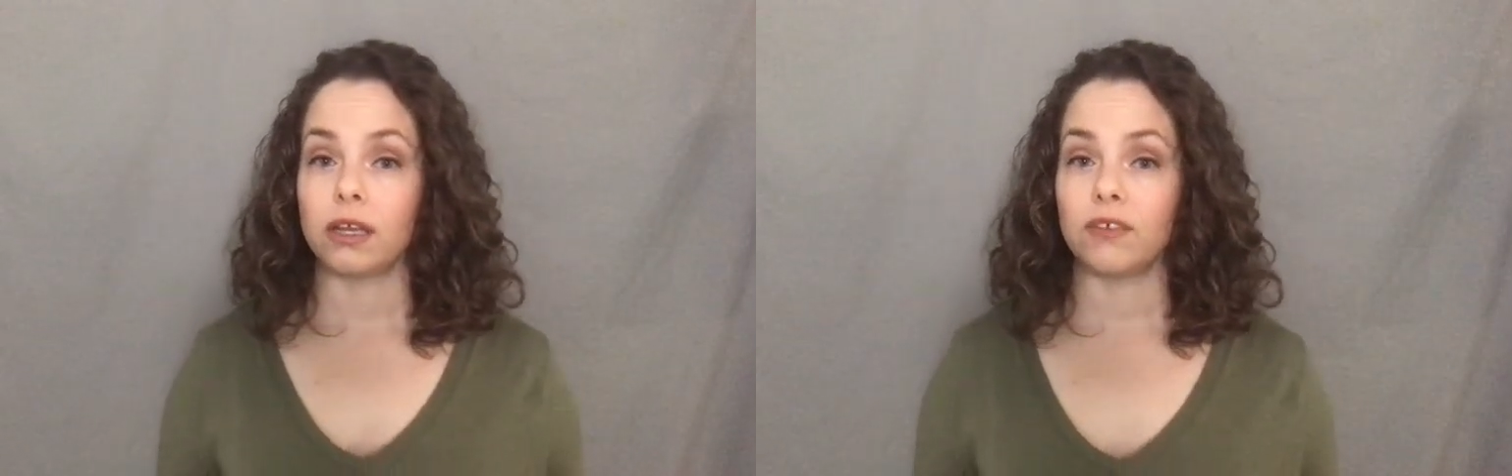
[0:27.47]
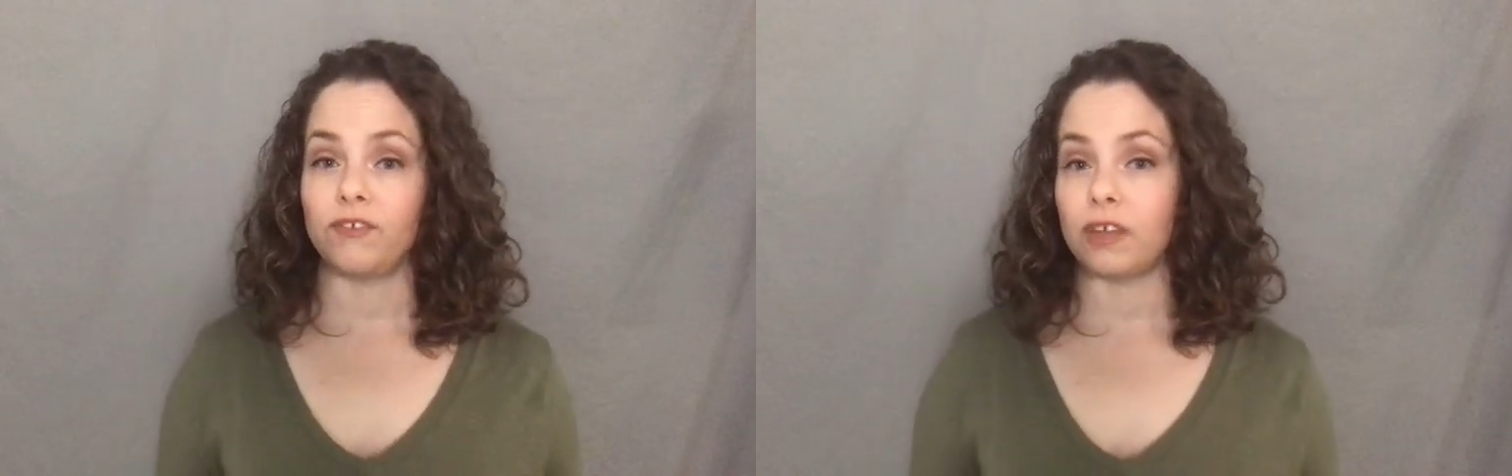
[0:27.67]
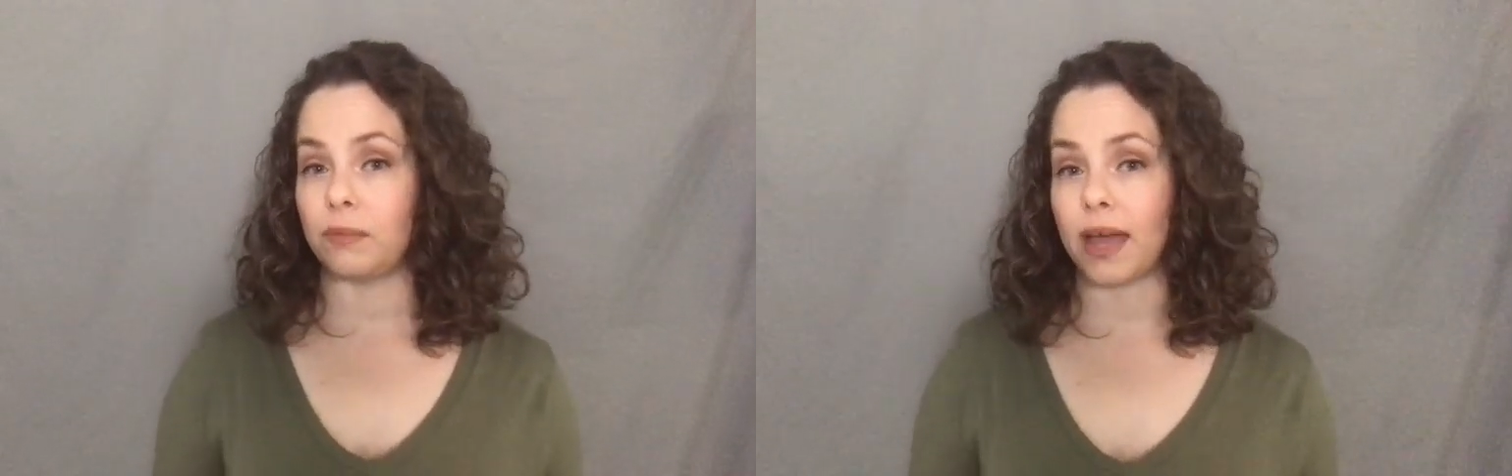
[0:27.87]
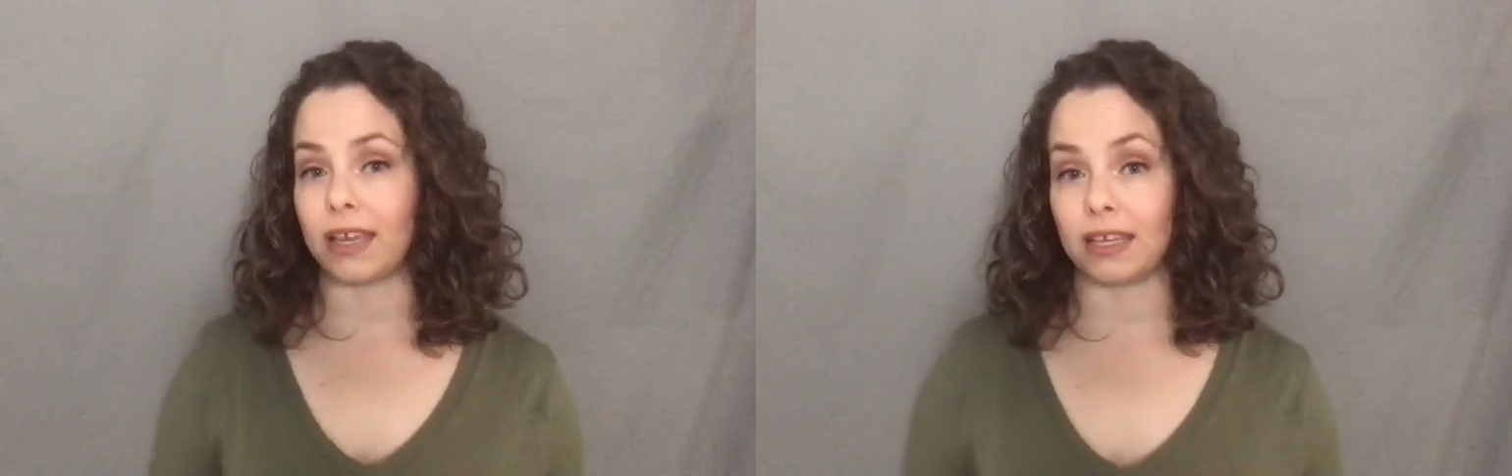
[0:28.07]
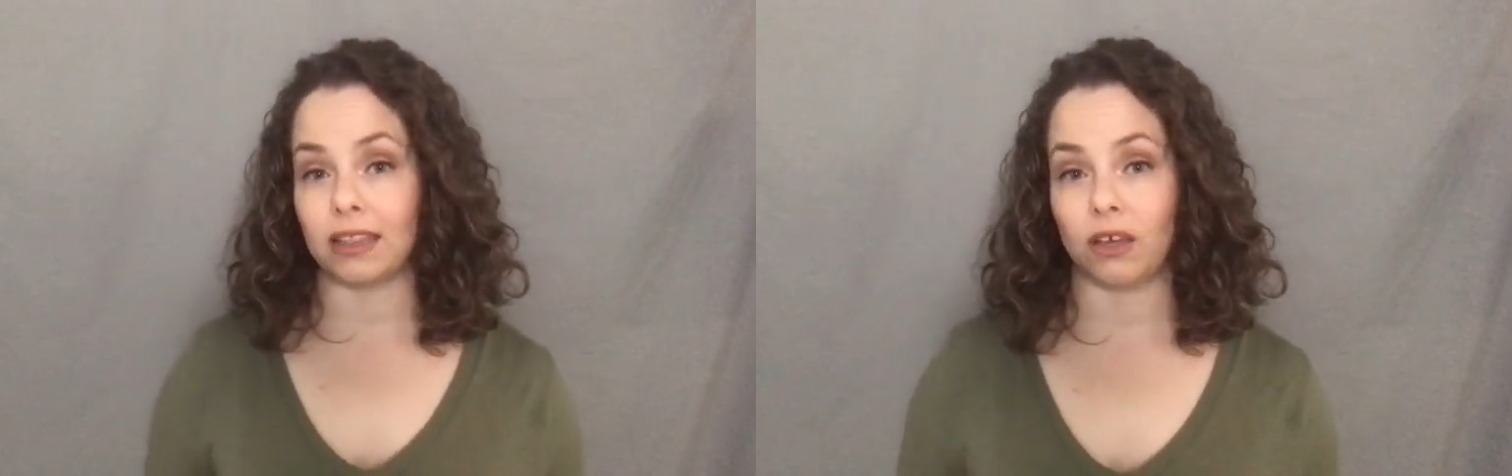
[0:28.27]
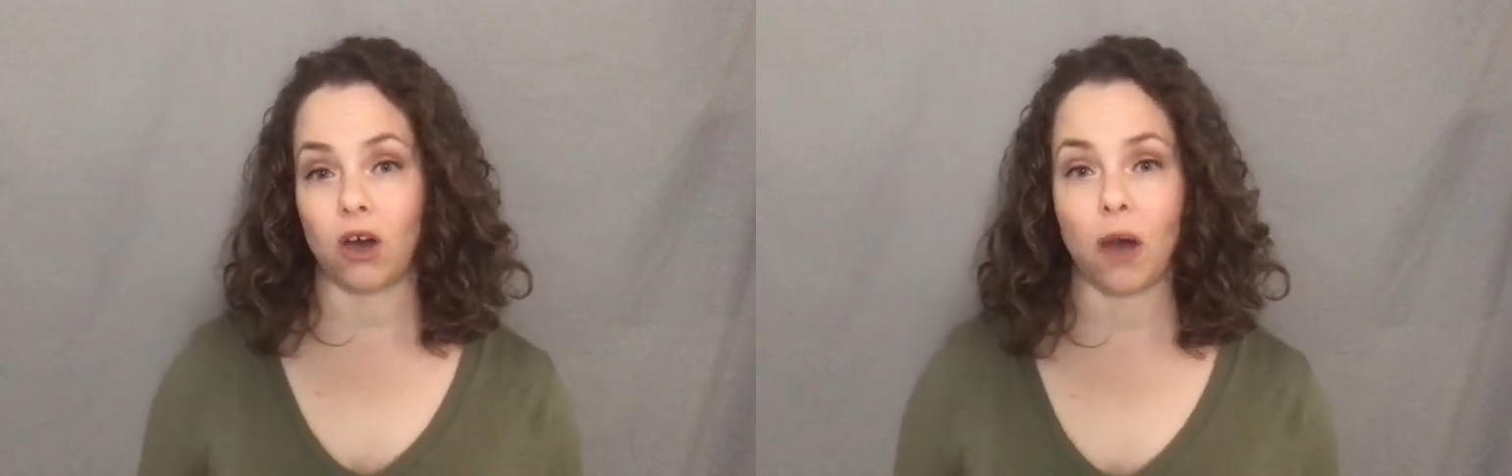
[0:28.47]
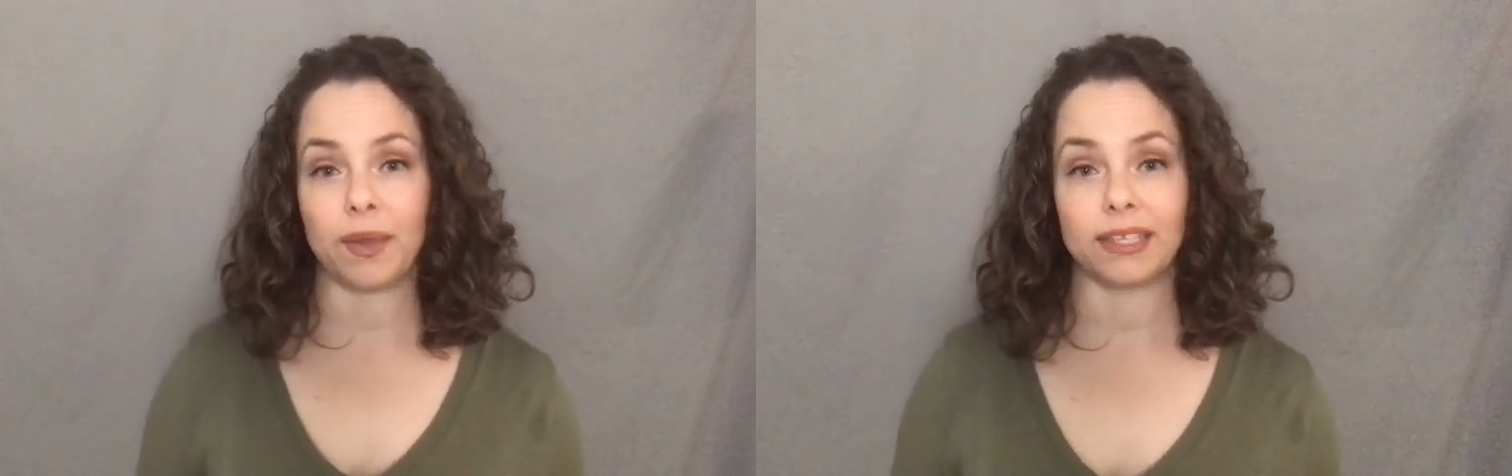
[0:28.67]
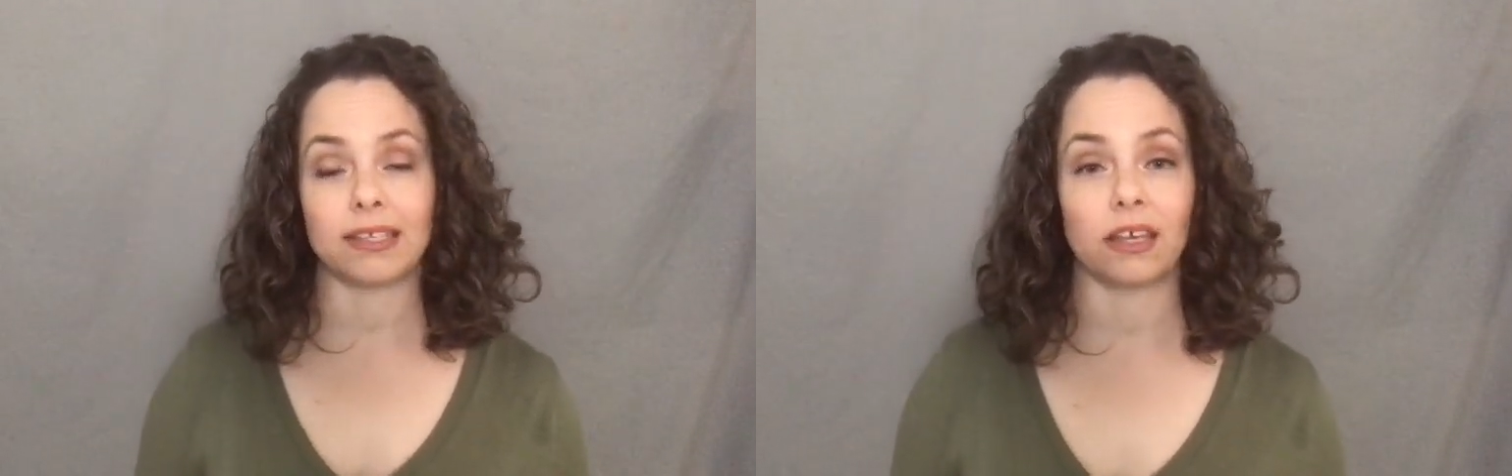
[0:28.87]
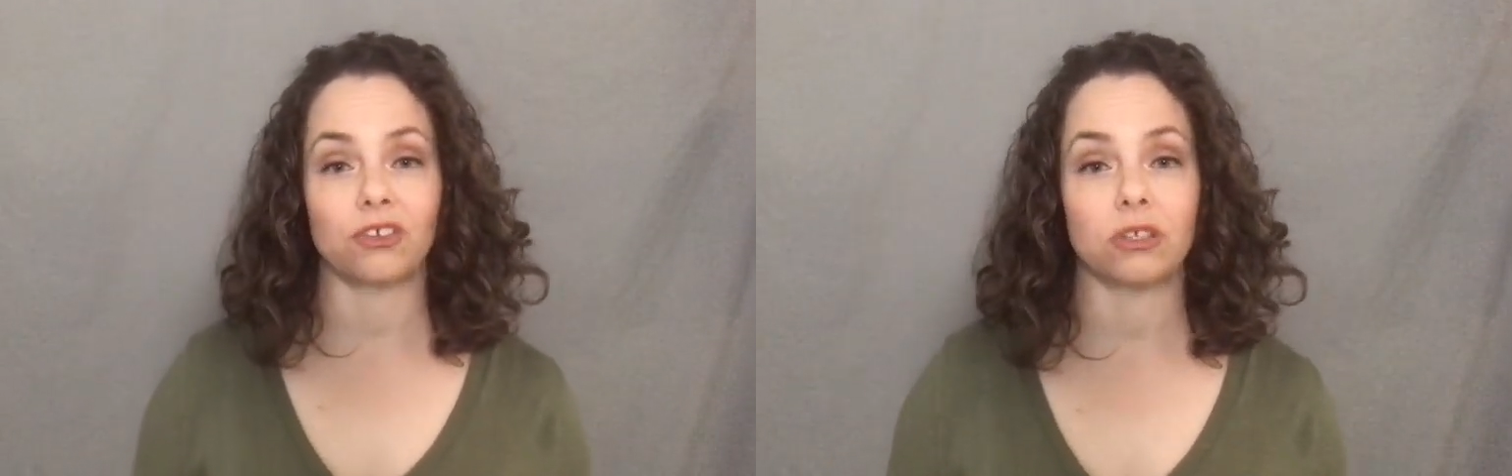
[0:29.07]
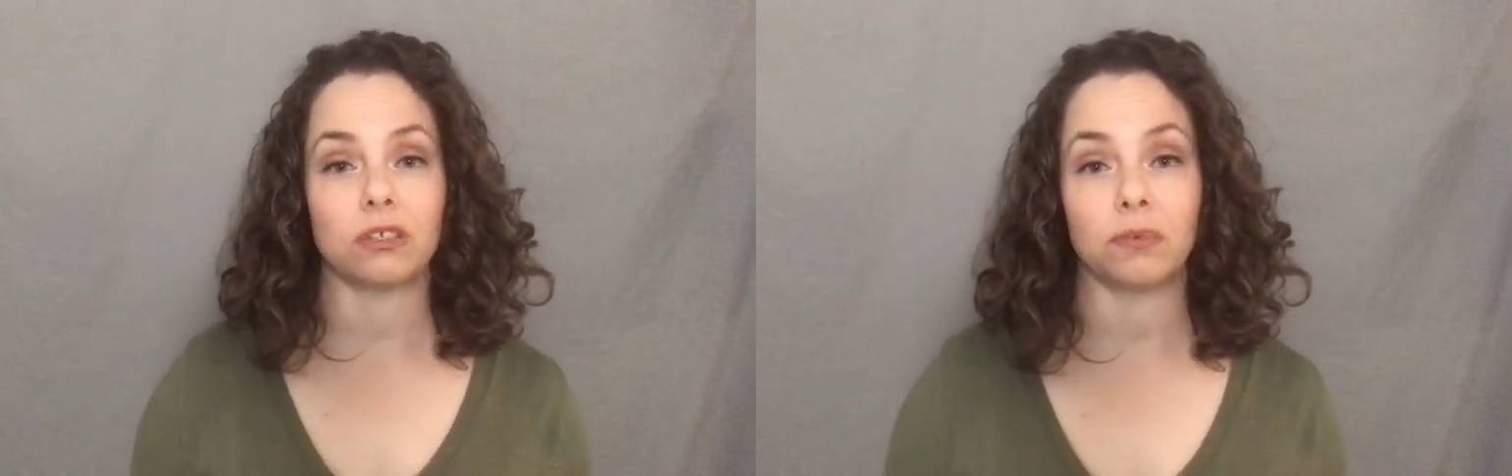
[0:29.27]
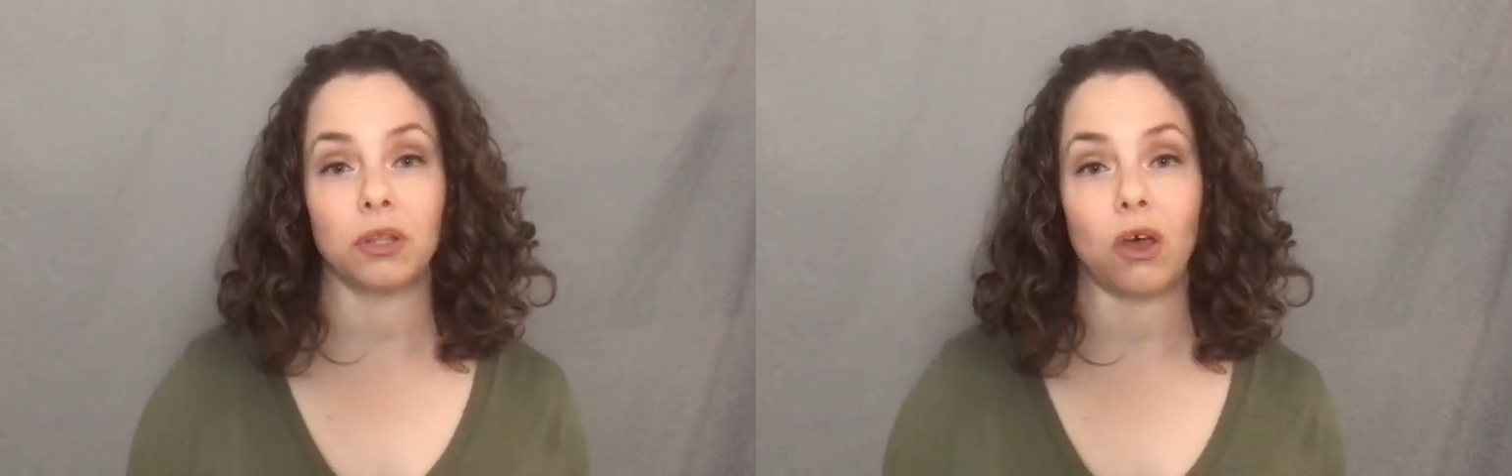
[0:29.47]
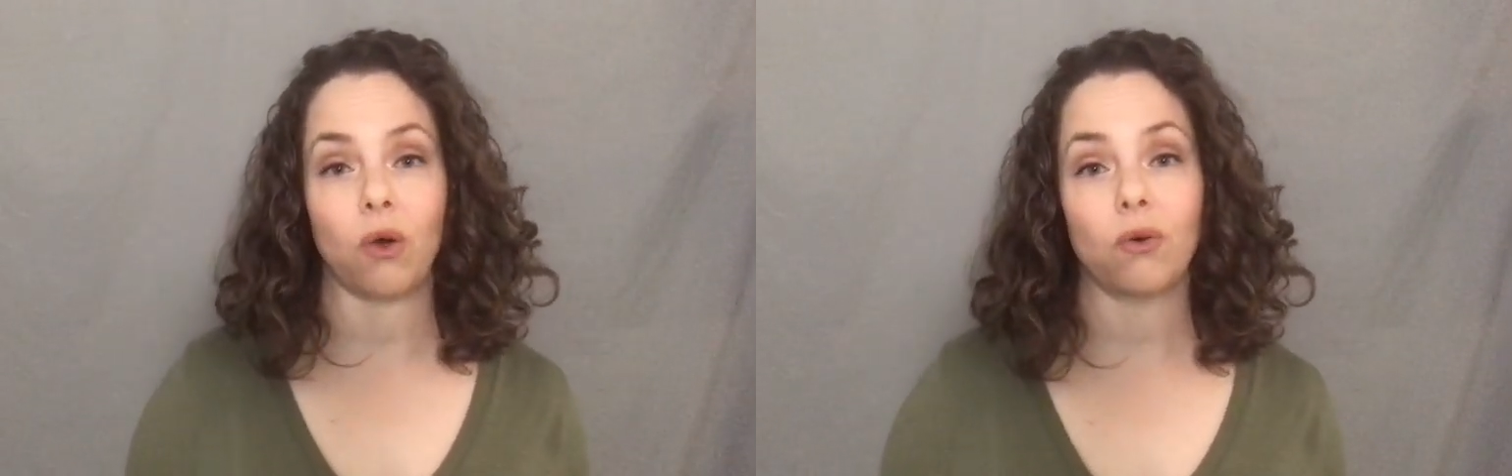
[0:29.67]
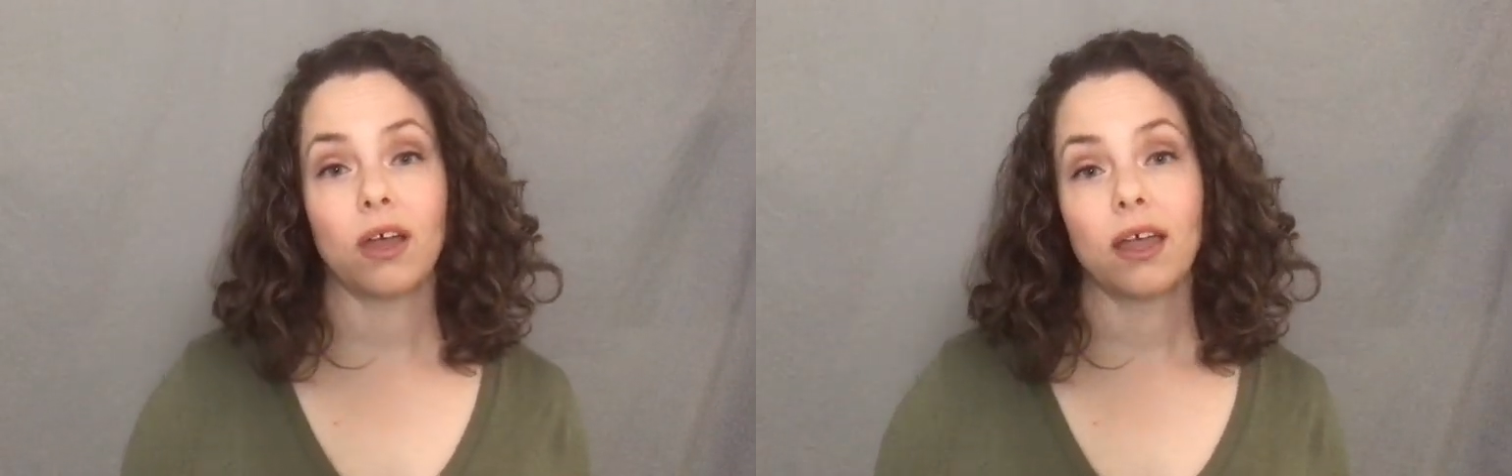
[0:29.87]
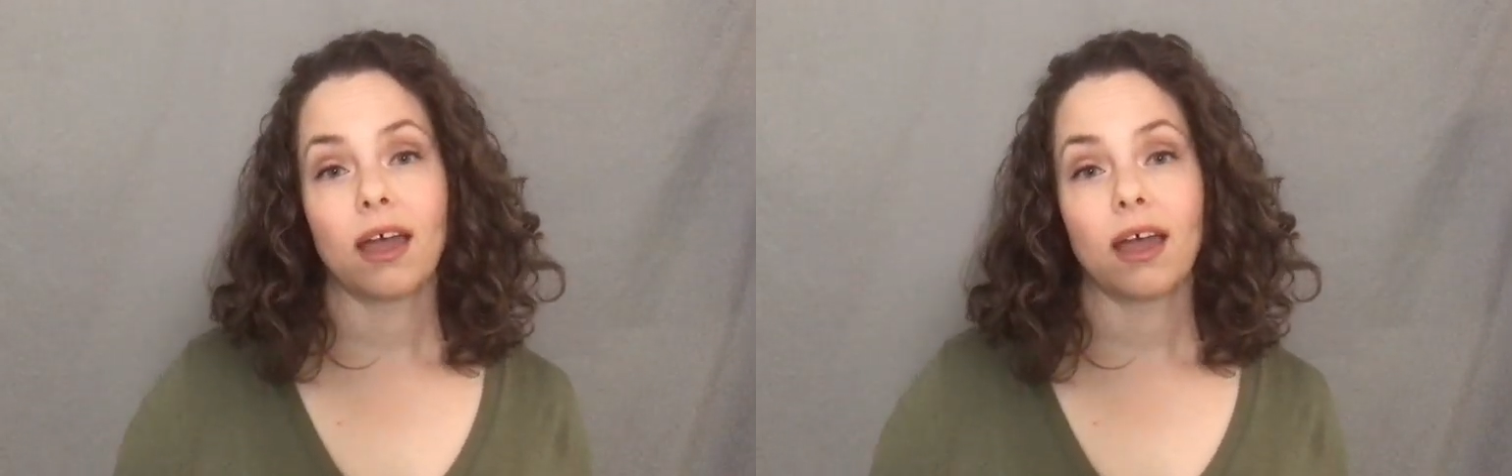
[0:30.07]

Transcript: give feedback in the comment sections below.